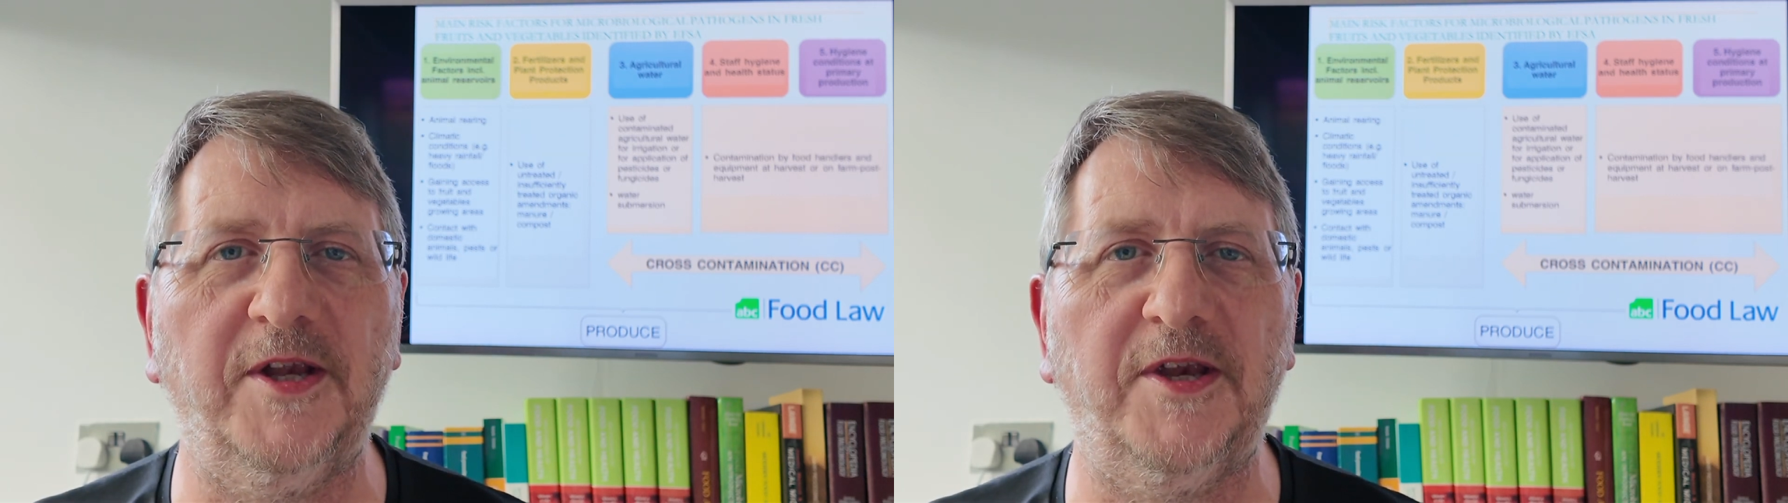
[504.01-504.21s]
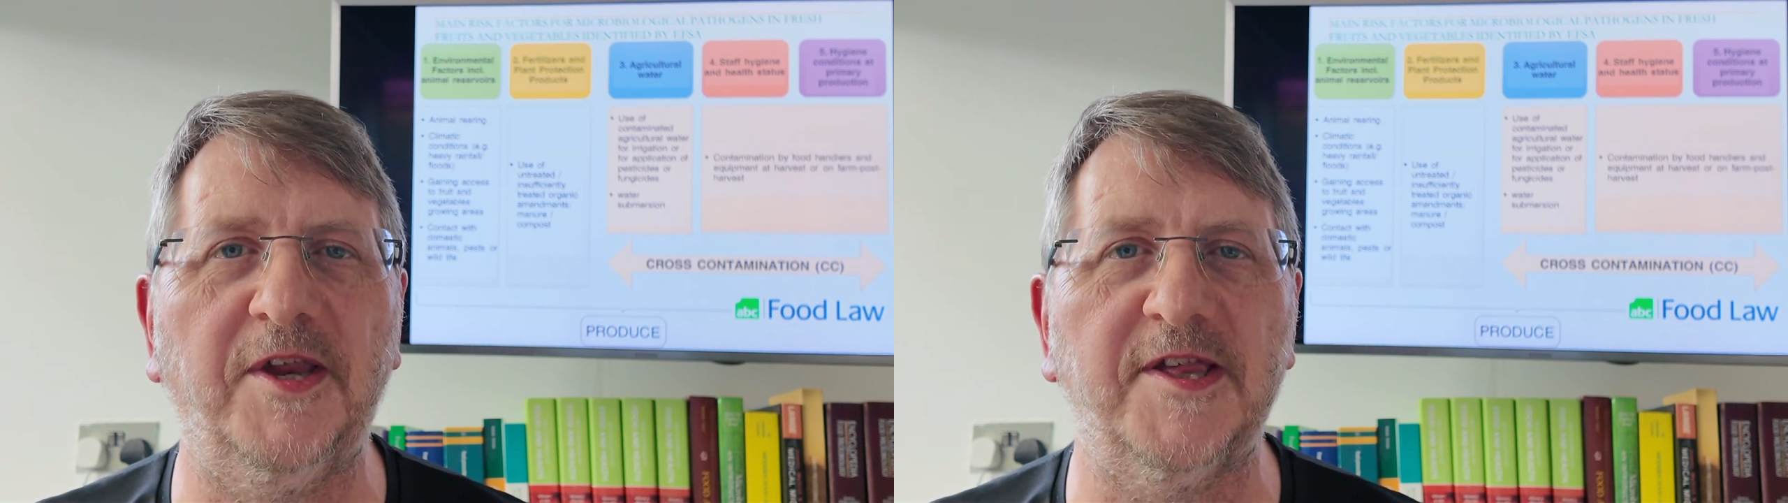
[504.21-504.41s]

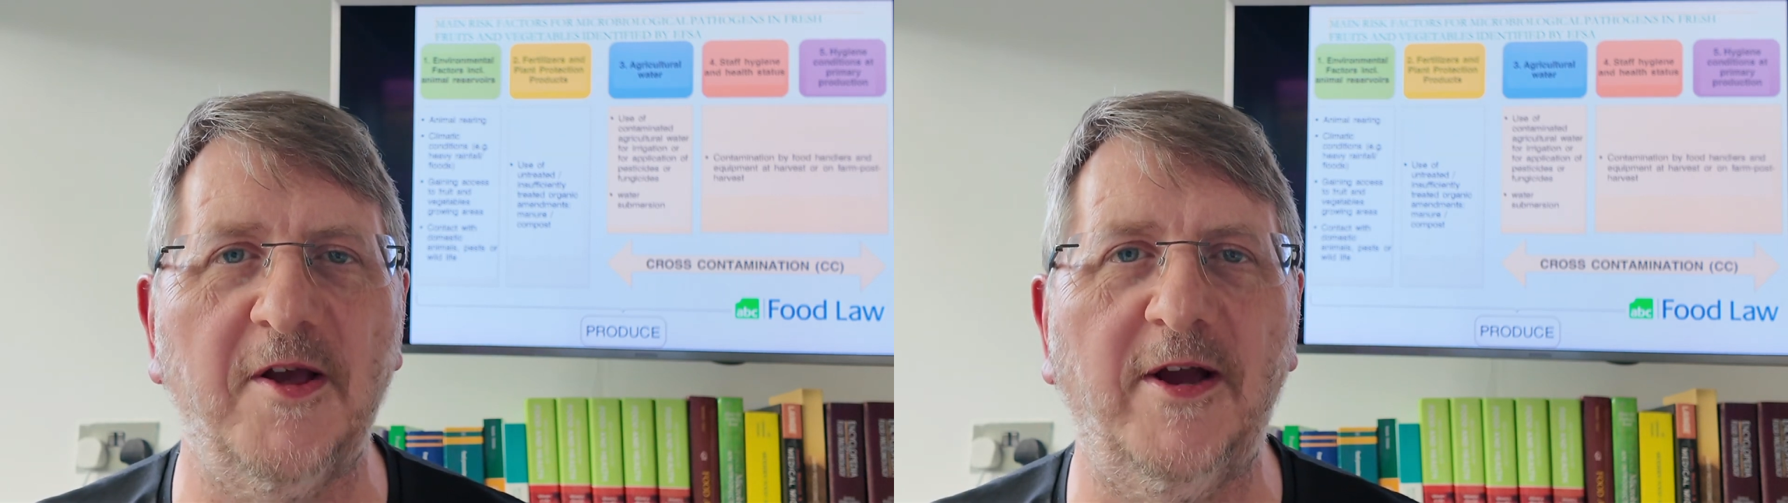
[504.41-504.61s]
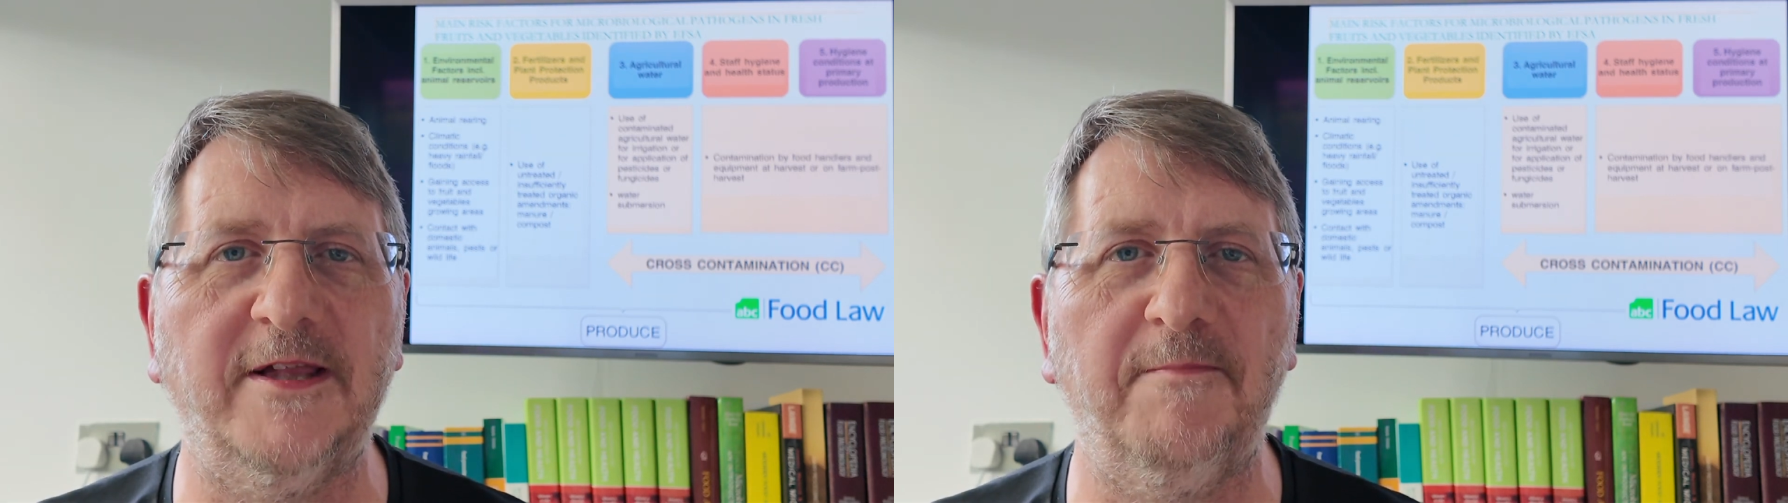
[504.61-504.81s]
to
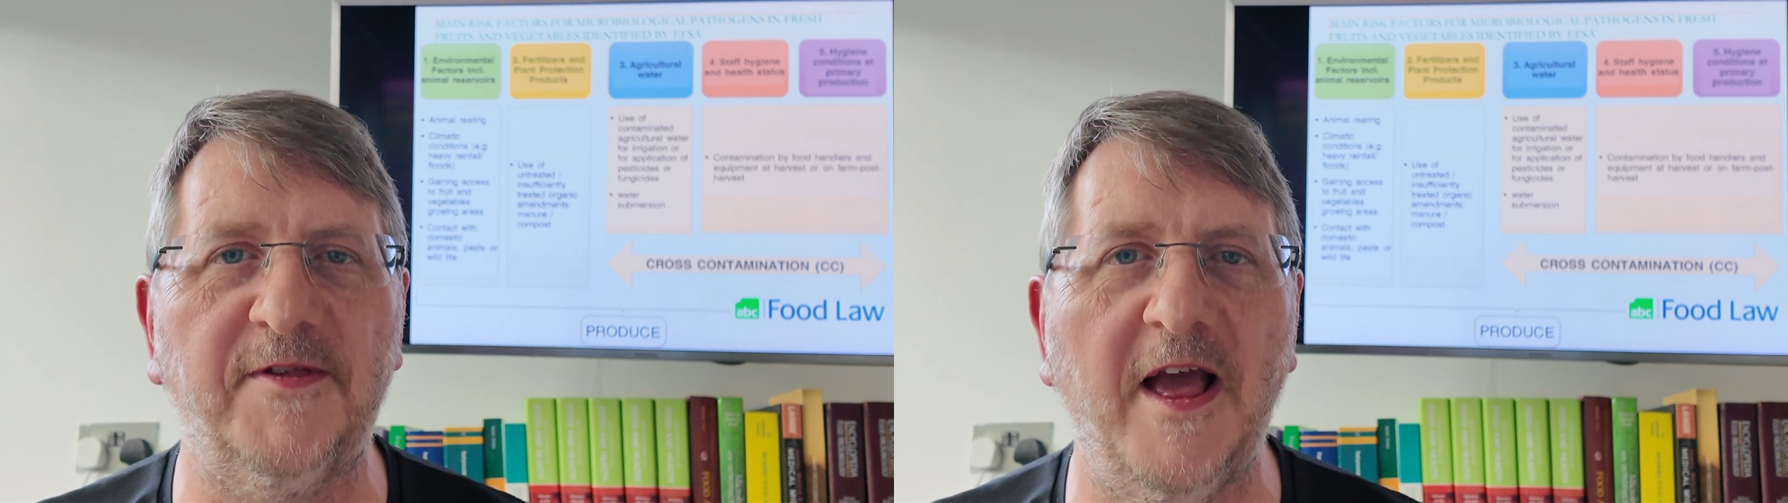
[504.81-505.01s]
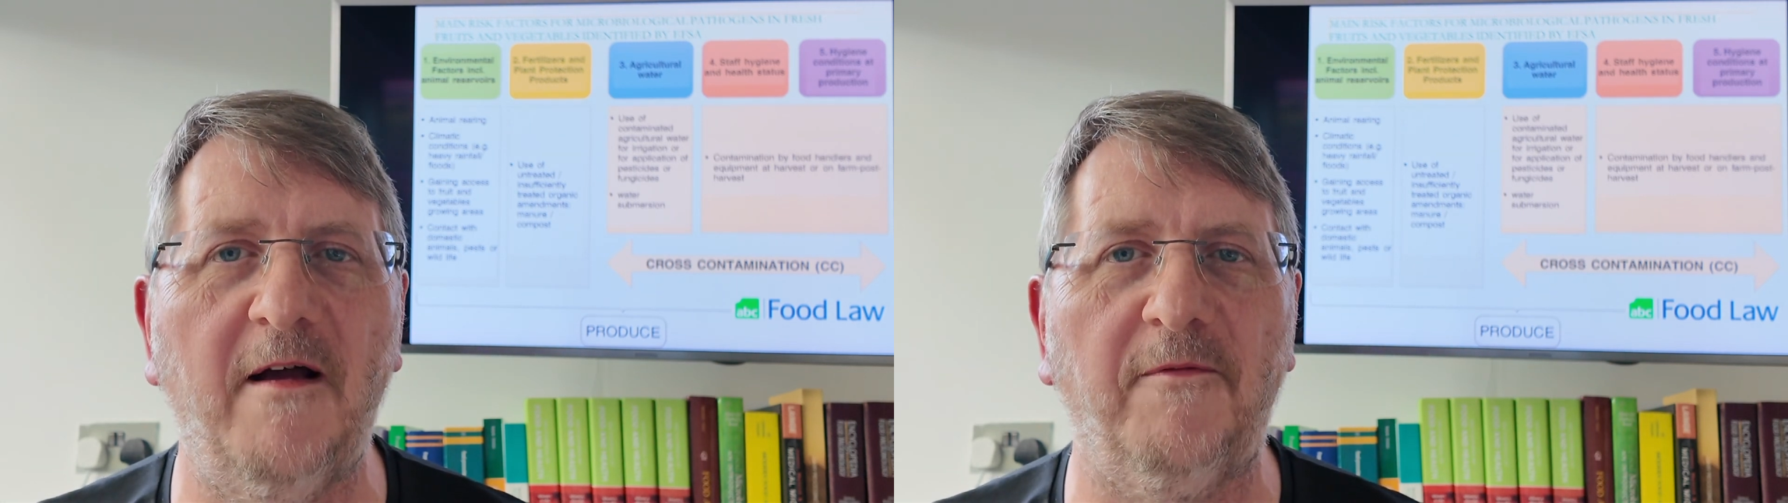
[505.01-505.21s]
decide
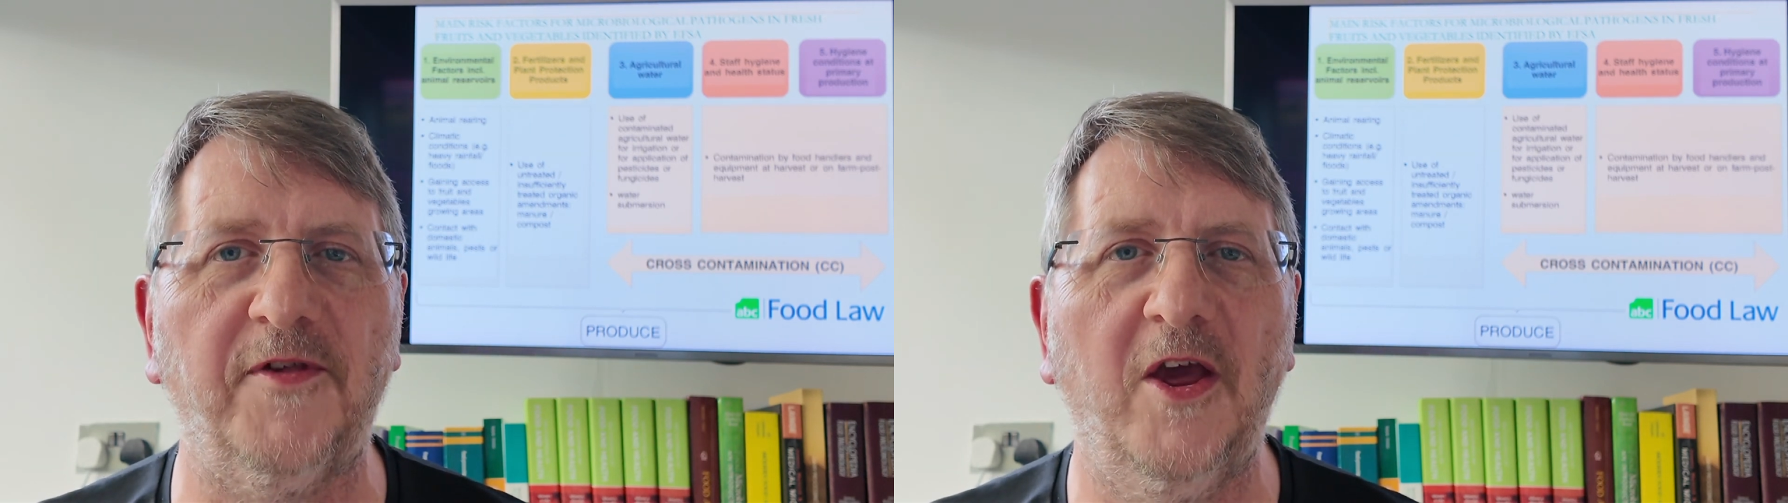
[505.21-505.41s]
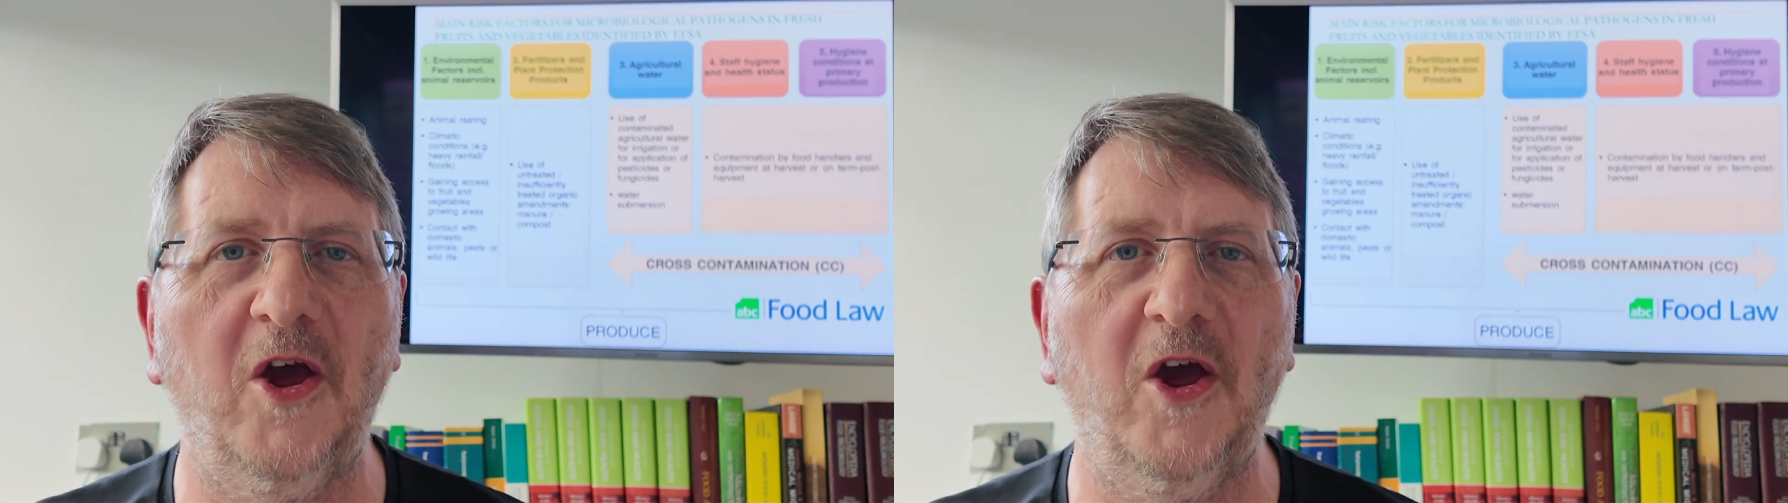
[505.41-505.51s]
themselves